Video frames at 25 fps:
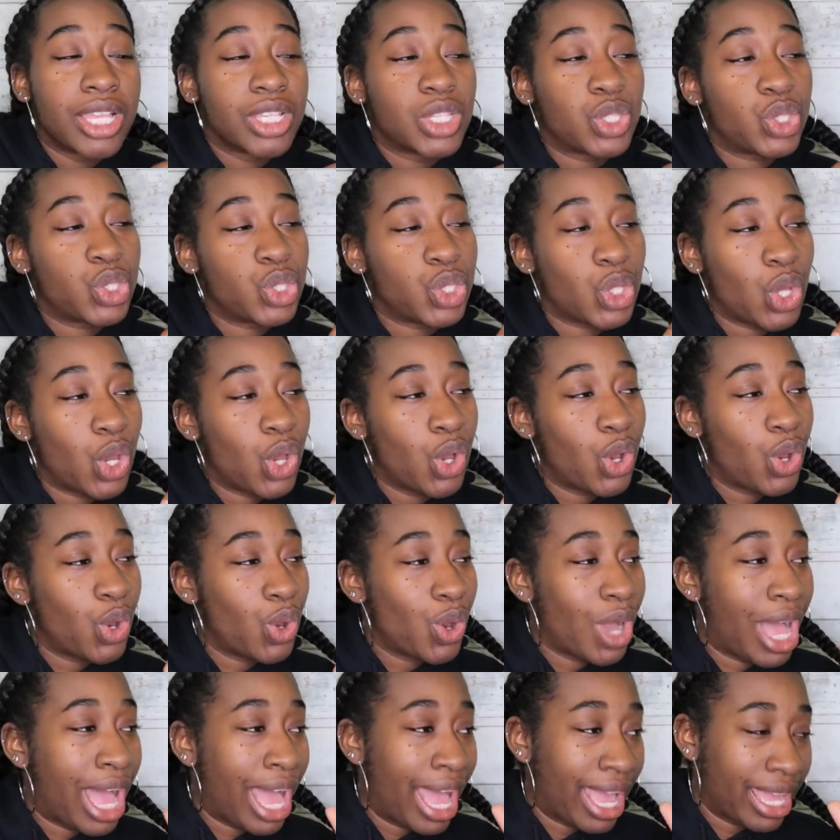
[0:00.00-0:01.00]

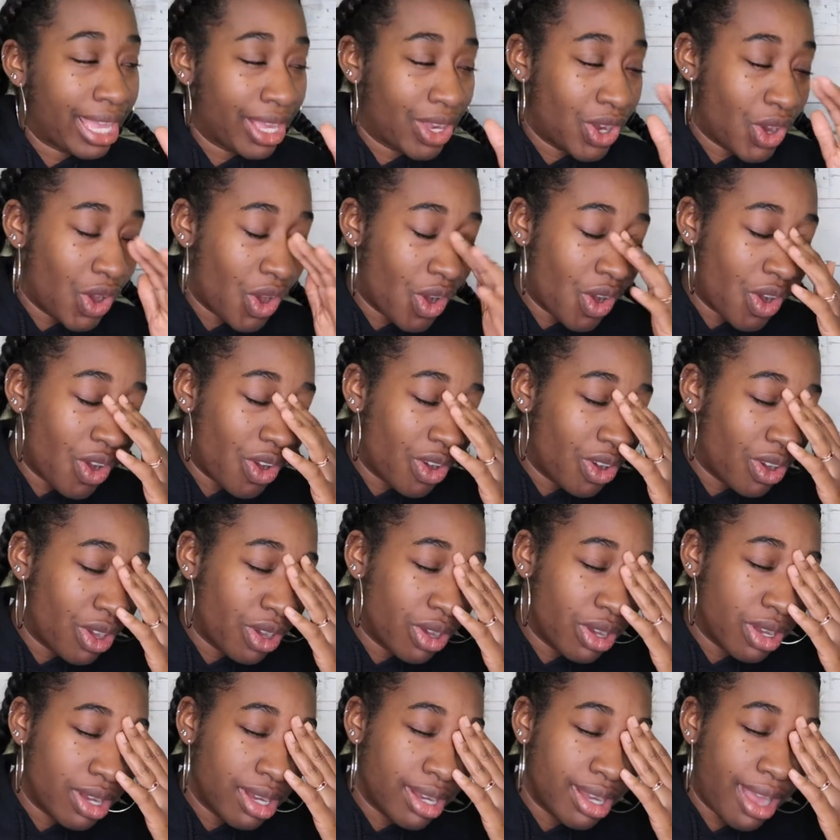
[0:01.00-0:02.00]
so i
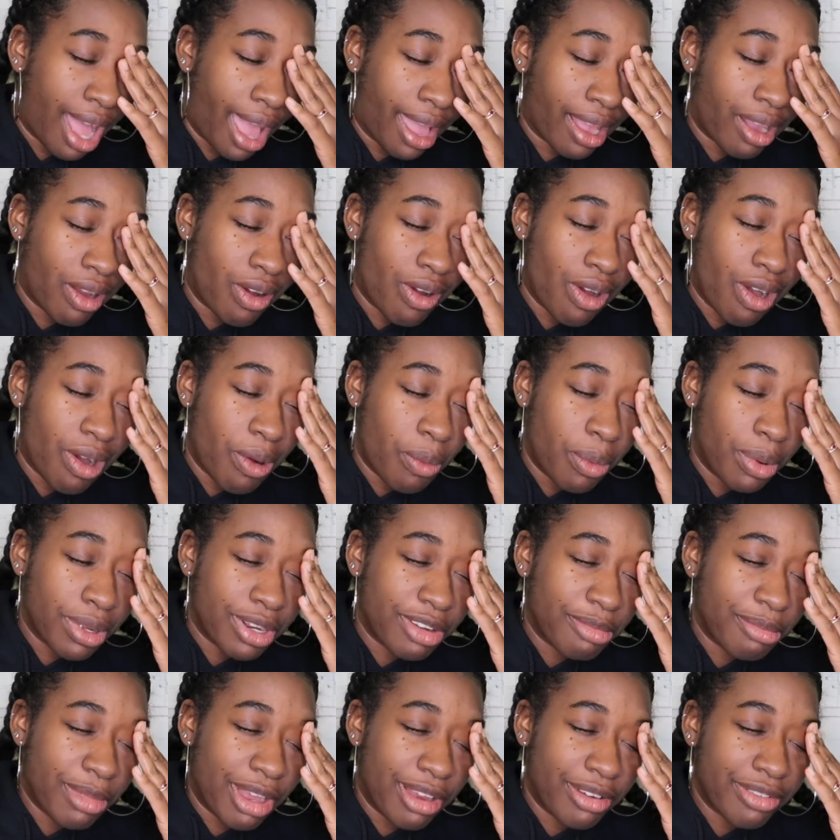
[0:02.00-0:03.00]
call i call one
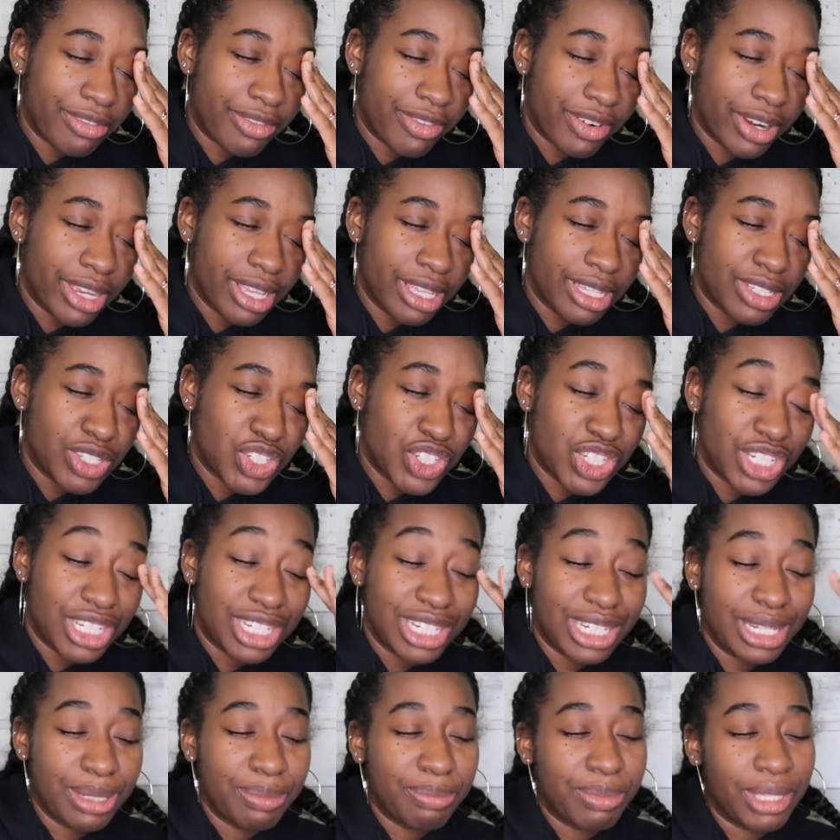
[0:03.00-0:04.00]
of my friends she
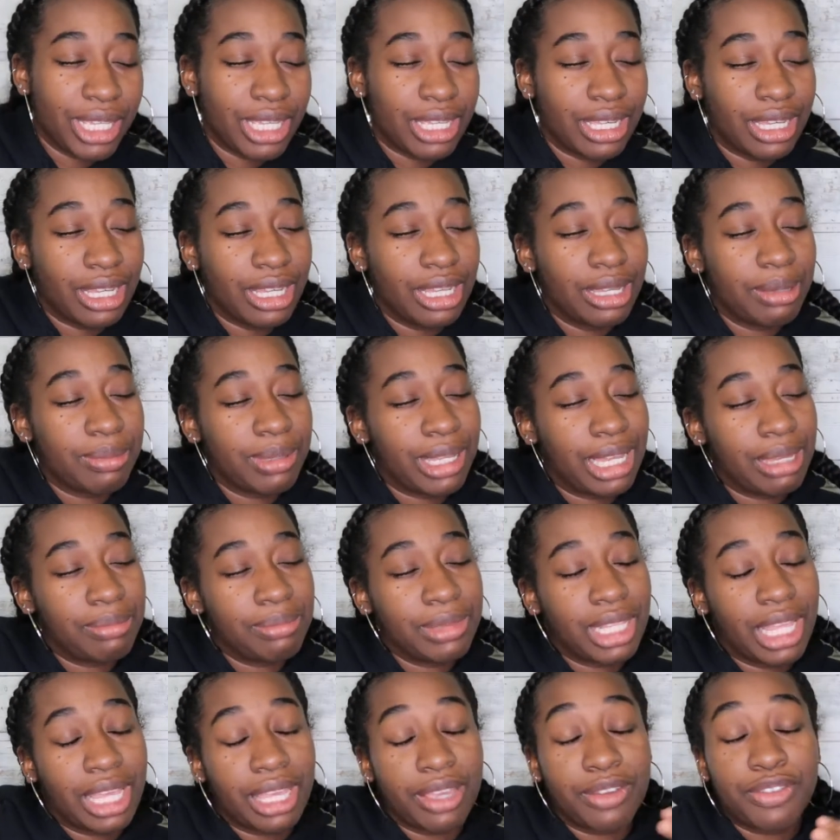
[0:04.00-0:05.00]
didn't pick up
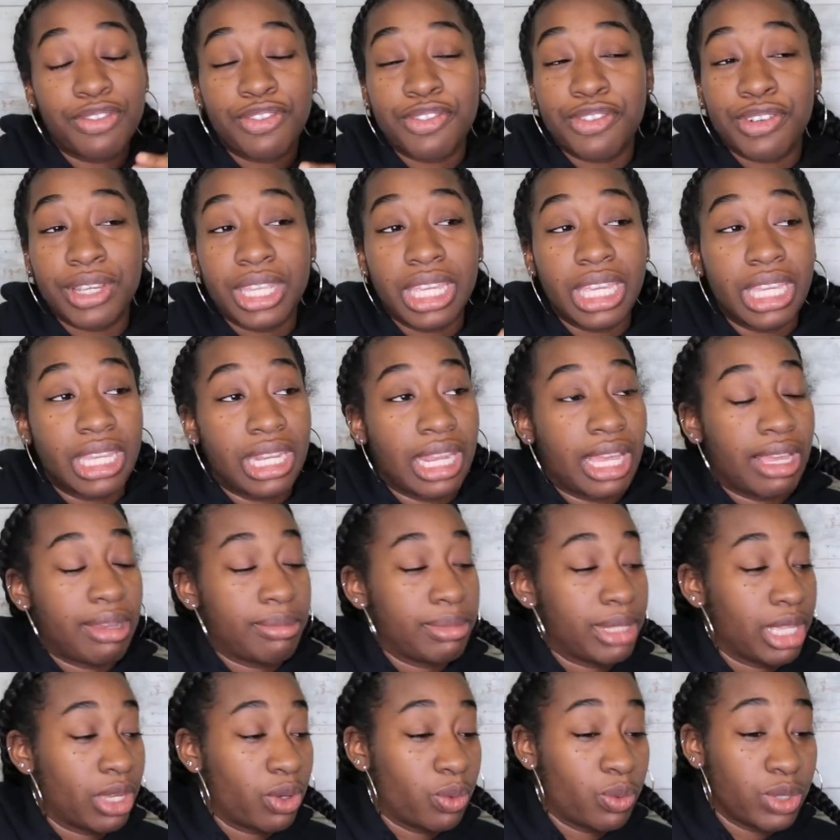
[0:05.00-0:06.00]
i'm like freaking out
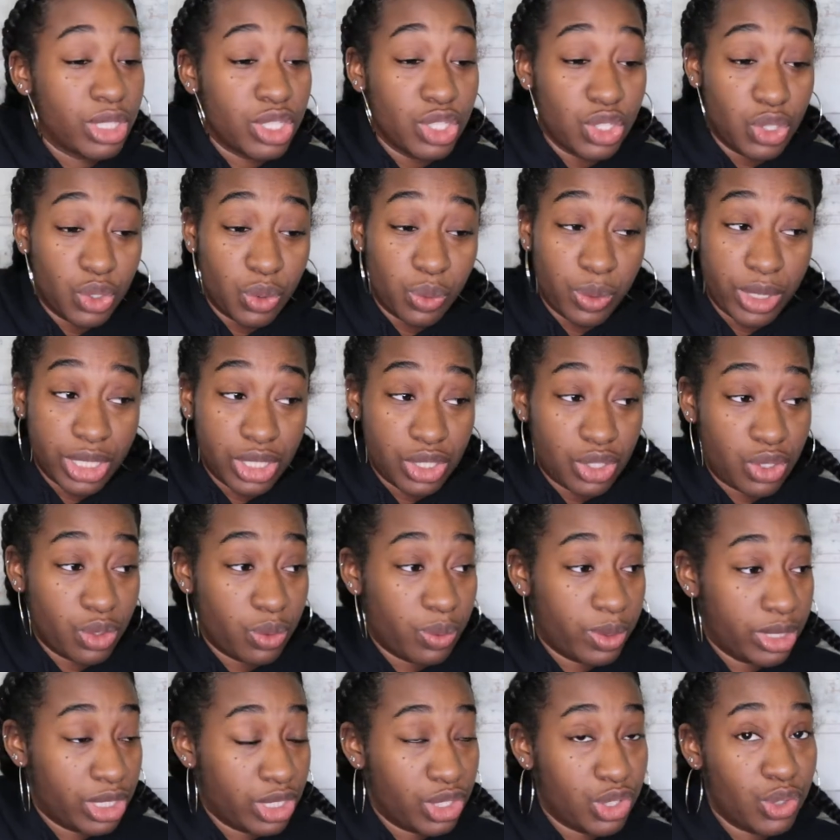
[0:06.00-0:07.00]
i'm like what to do what to do
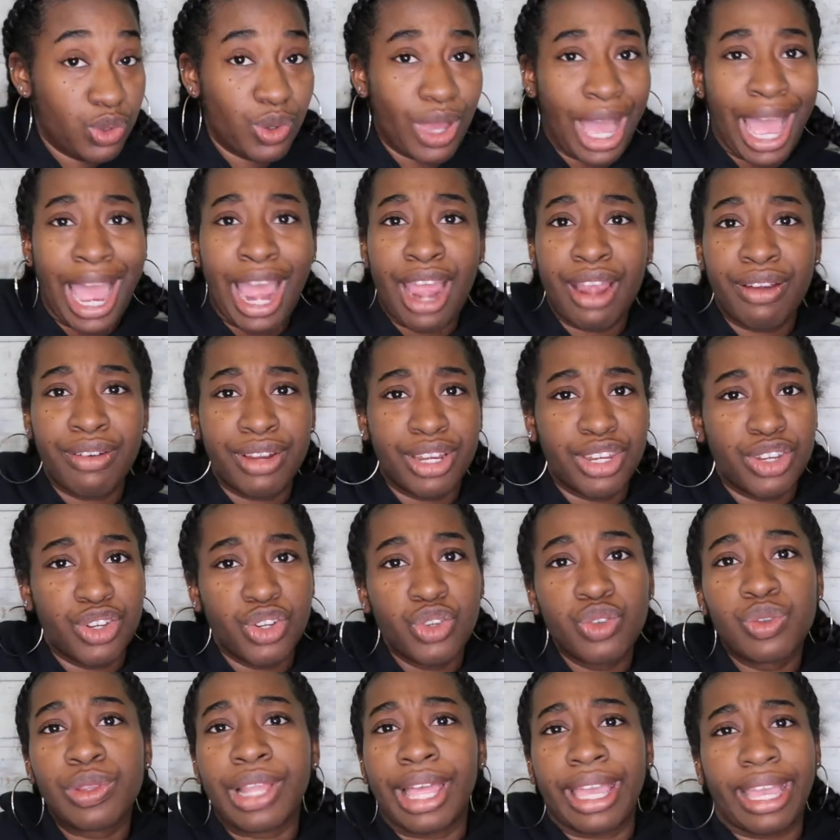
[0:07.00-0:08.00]
what to do i already
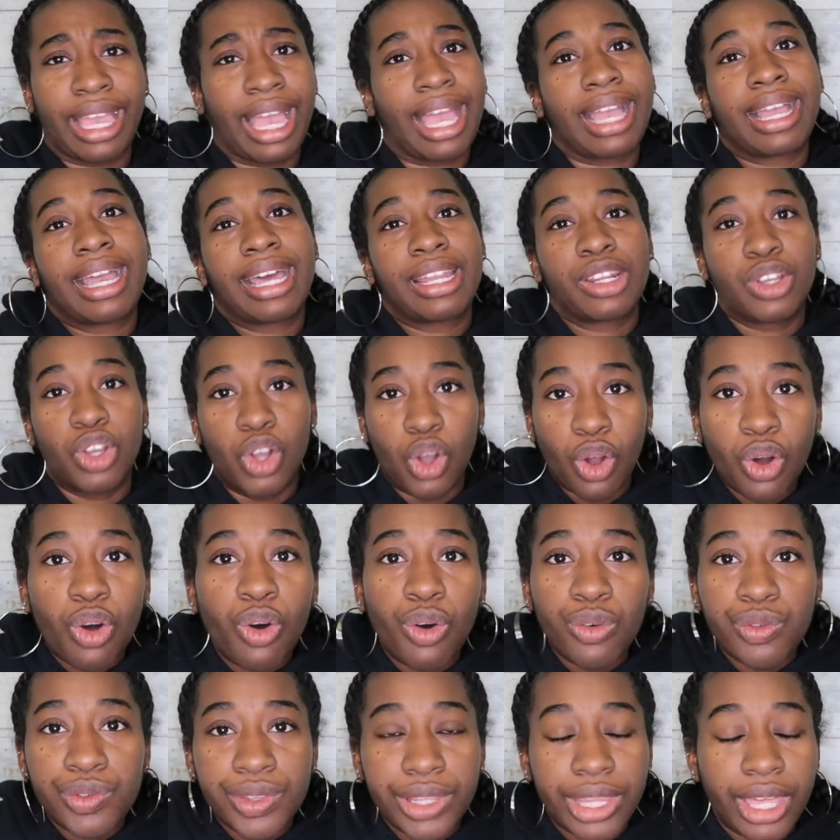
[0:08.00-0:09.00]
knew like i gotta
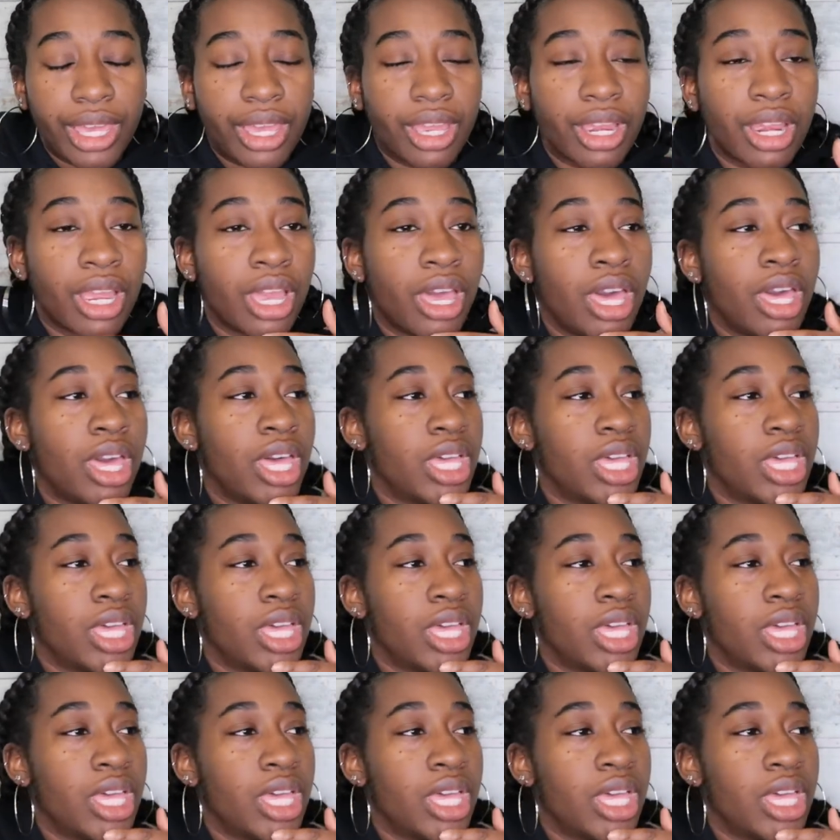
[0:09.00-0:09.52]
go over there